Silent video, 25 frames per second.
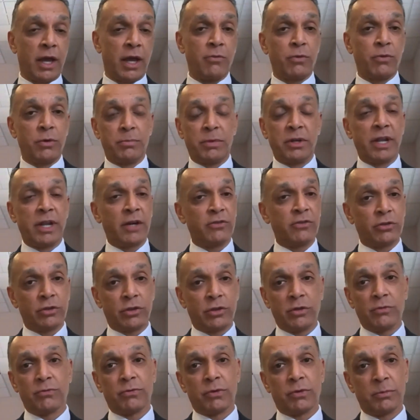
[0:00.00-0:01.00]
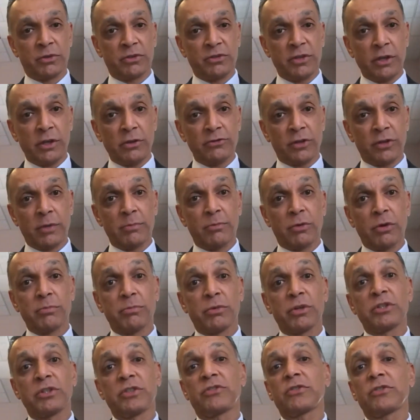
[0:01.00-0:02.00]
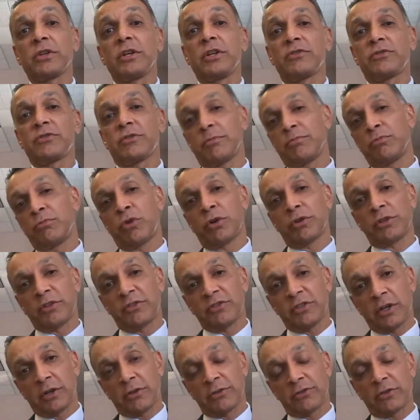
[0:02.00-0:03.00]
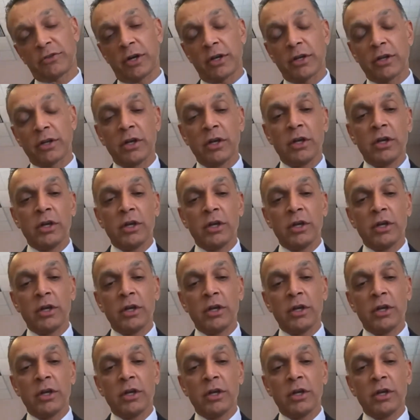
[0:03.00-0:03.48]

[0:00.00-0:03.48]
and we've been executing from a sales standpoint, but just it's more the sales side.